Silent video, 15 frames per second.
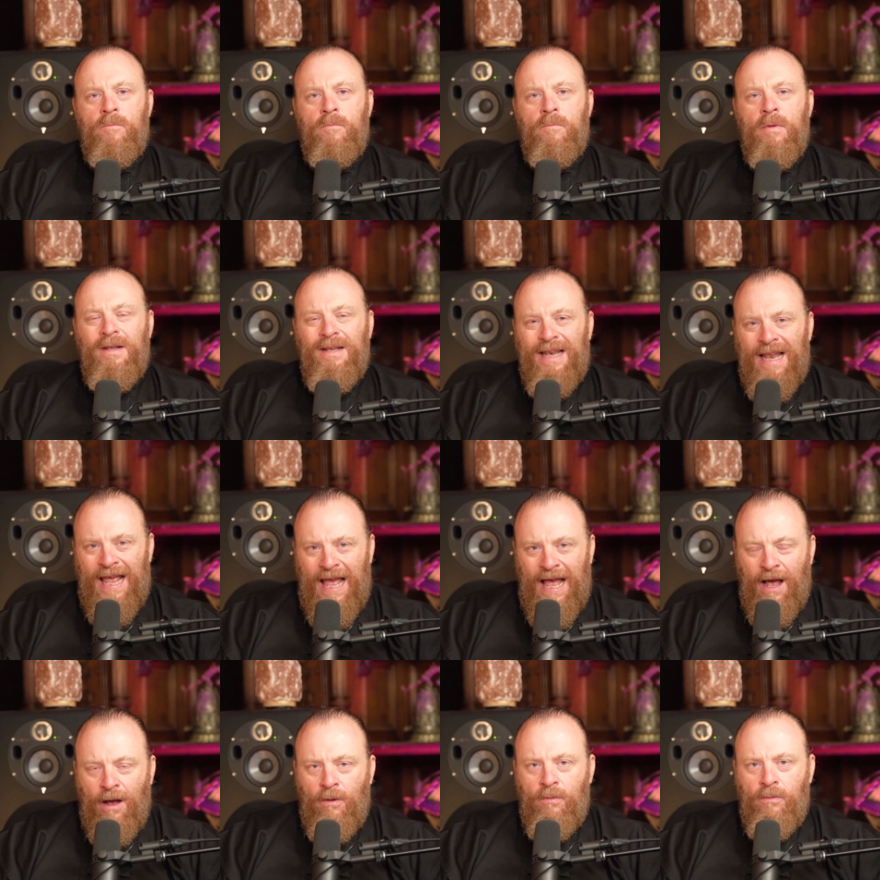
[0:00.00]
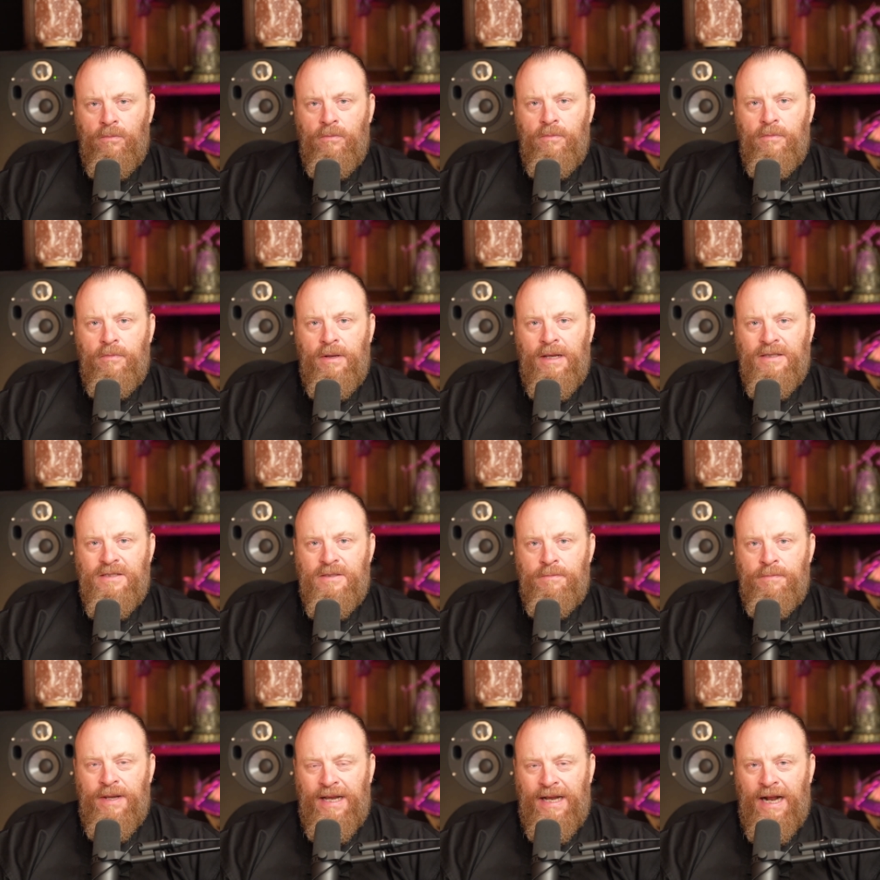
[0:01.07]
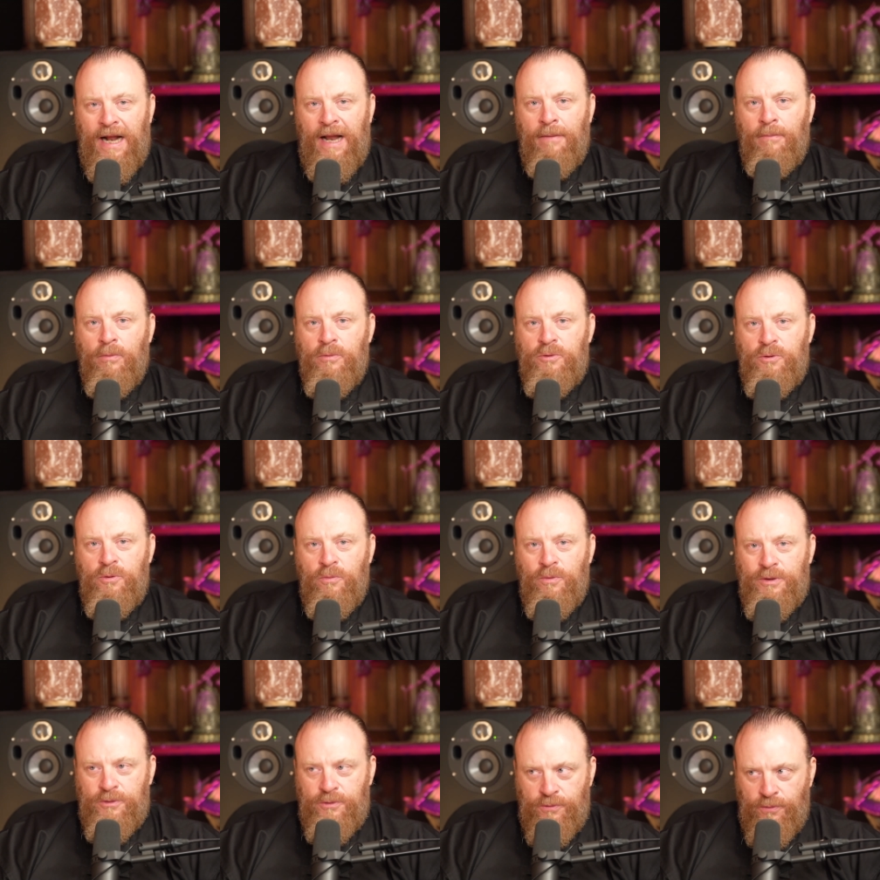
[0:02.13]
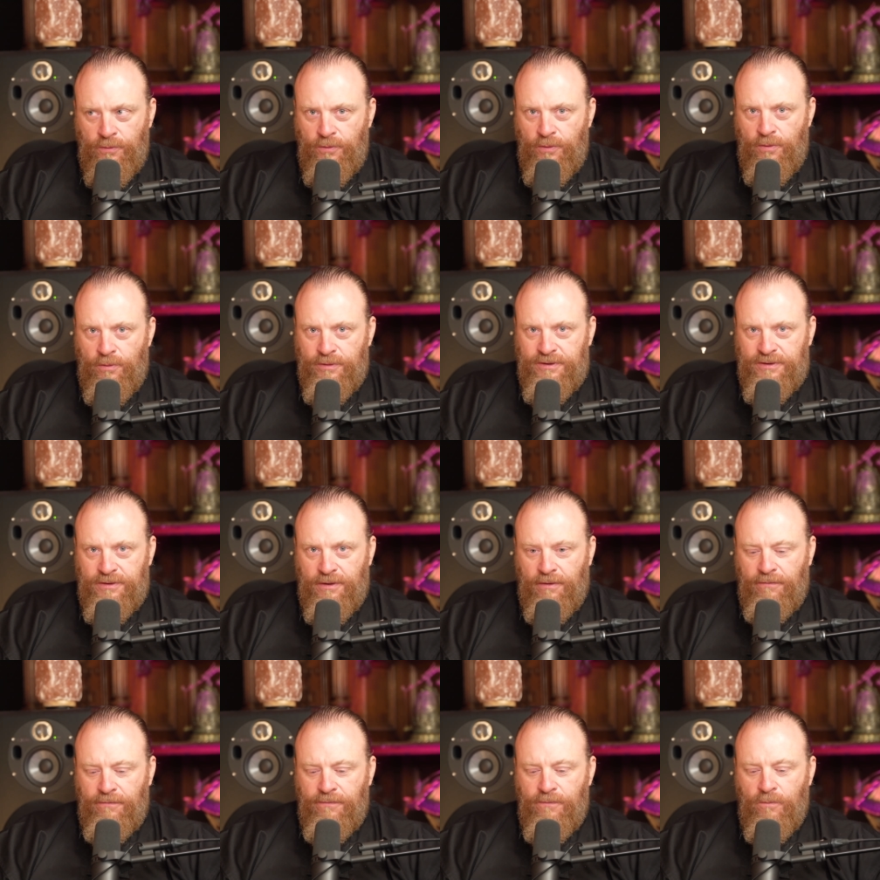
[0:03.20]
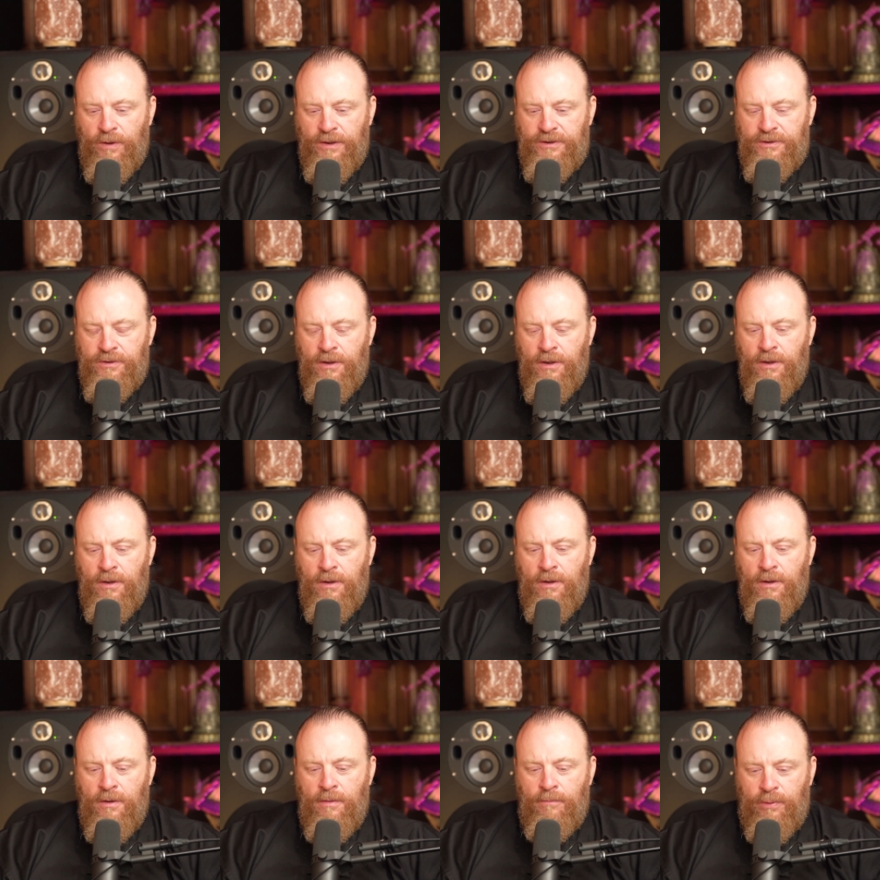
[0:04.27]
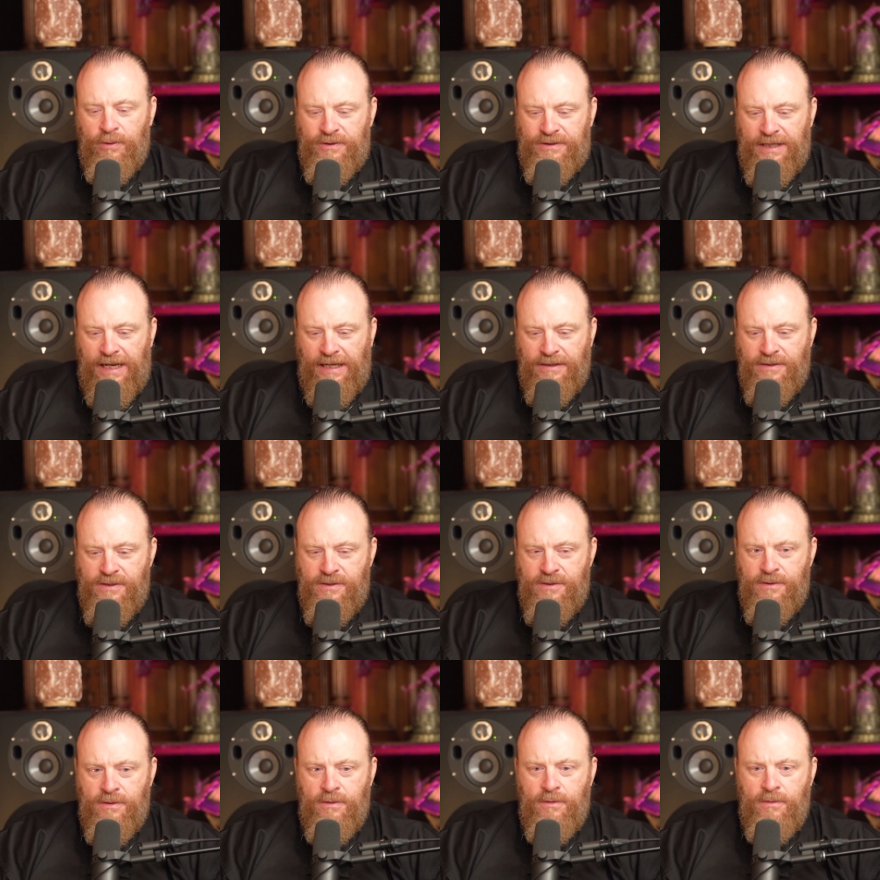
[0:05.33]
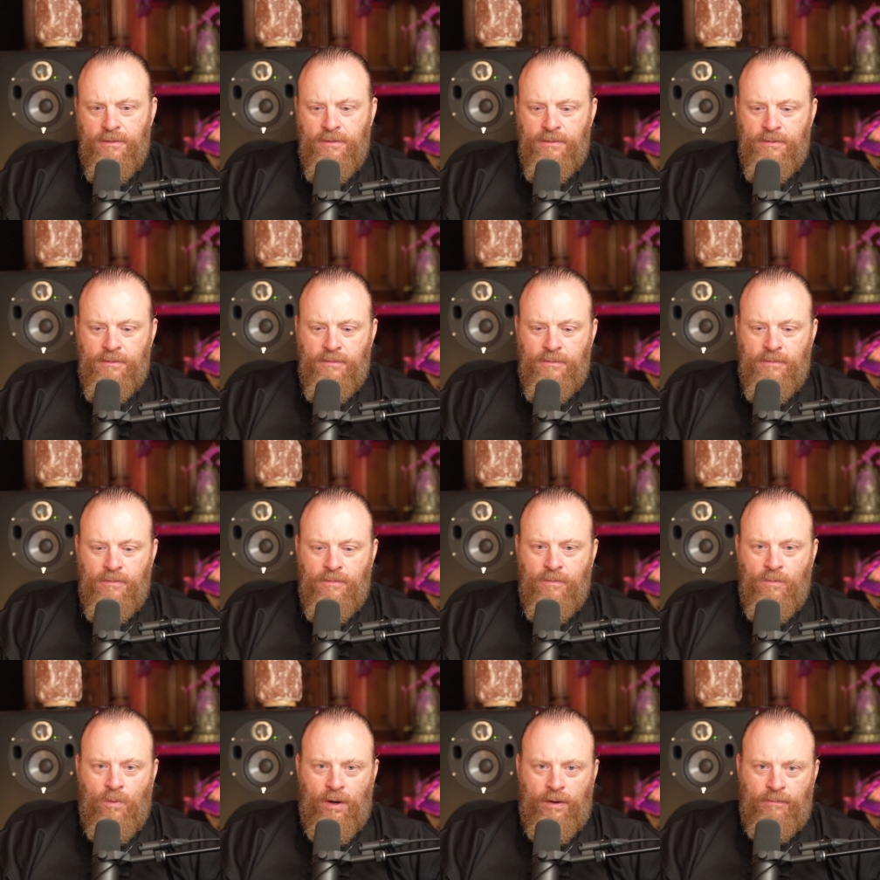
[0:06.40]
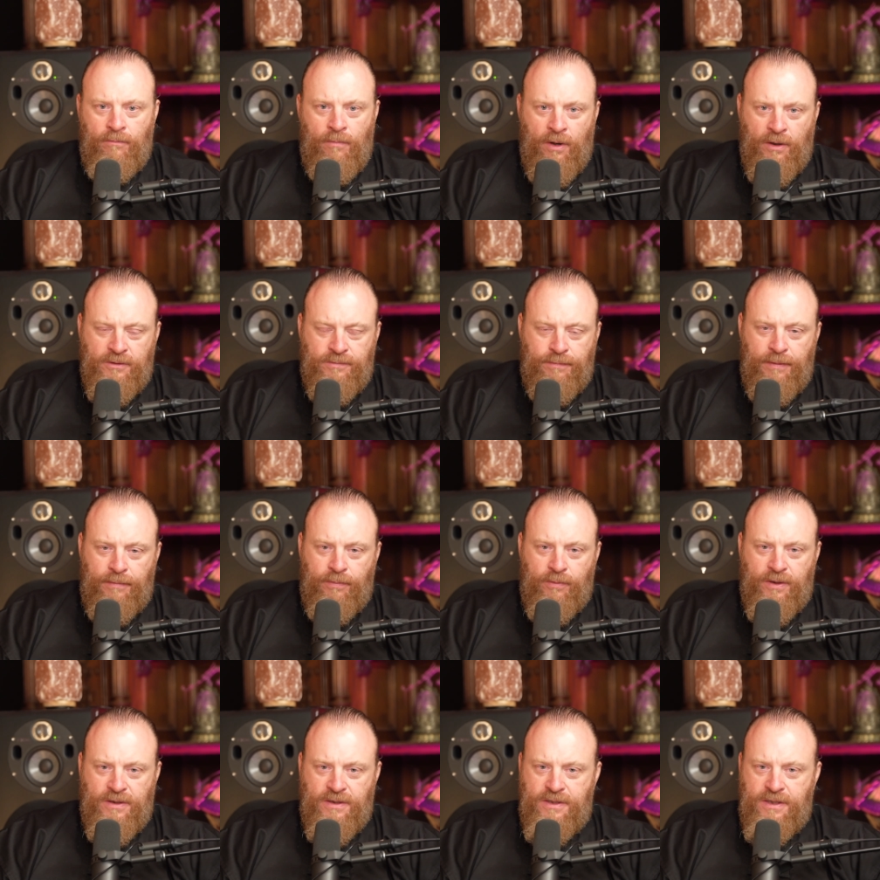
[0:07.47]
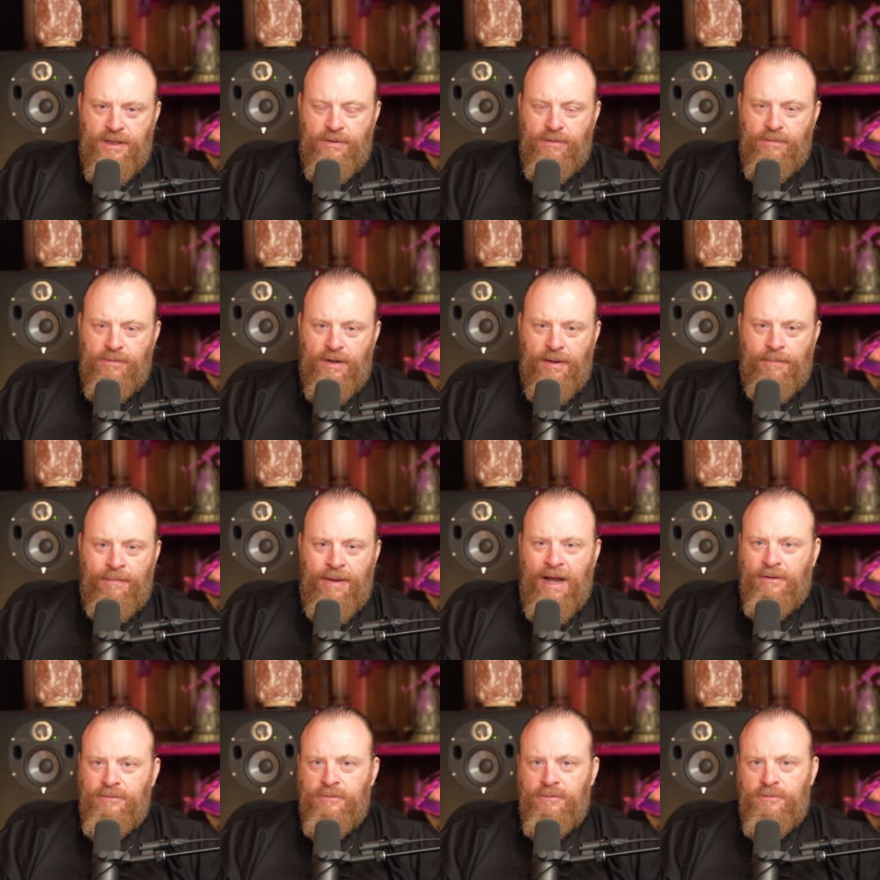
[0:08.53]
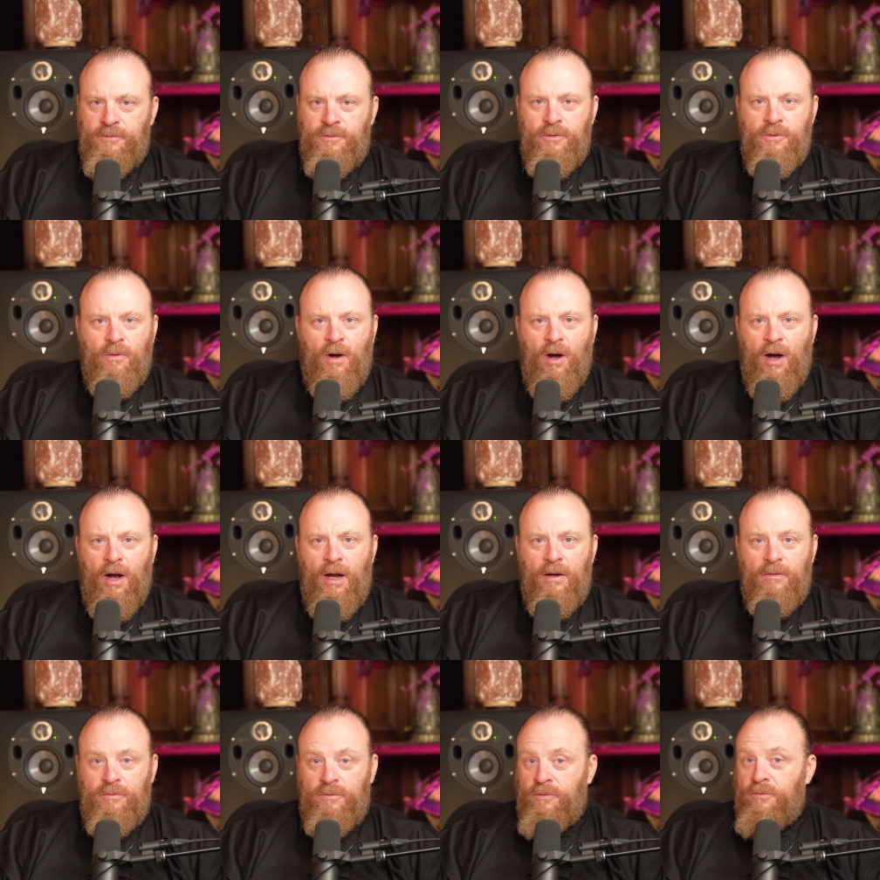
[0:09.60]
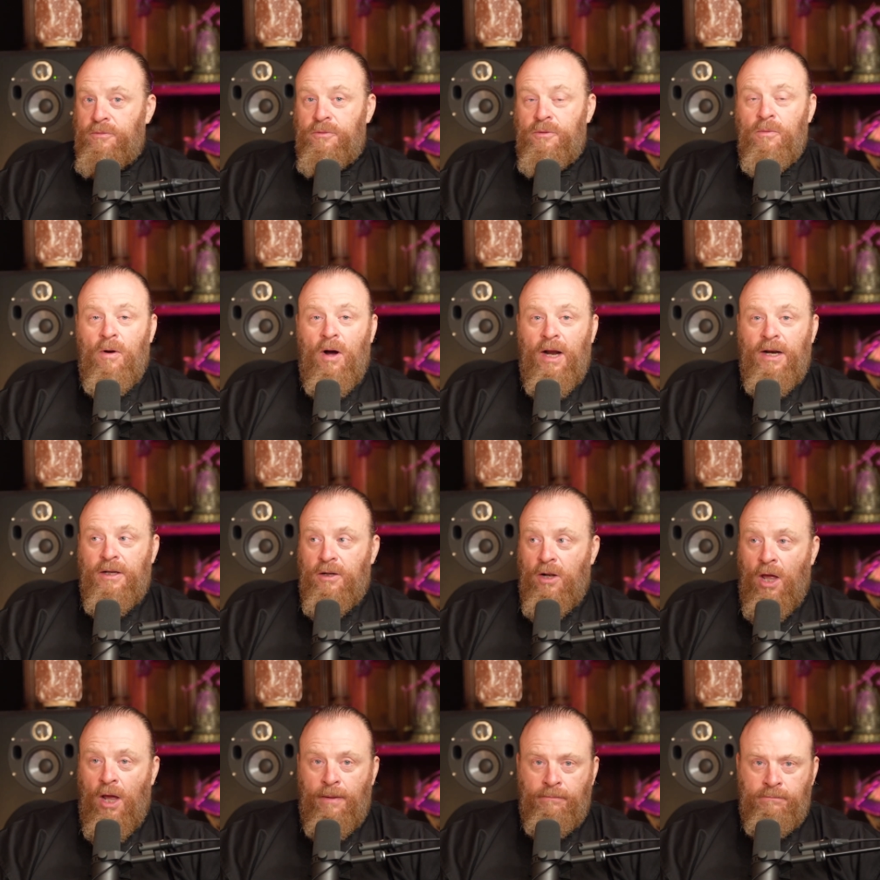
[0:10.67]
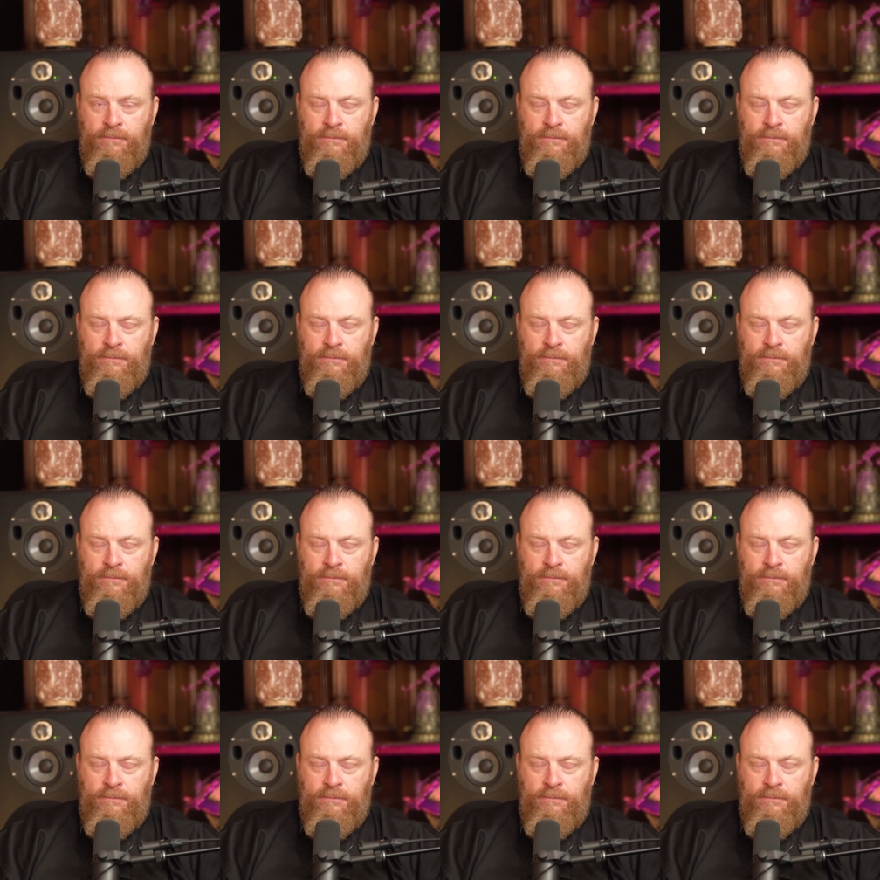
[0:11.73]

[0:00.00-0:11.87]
But now it's being able to attune yourself, which presents what most people consider a mountain too high to climb,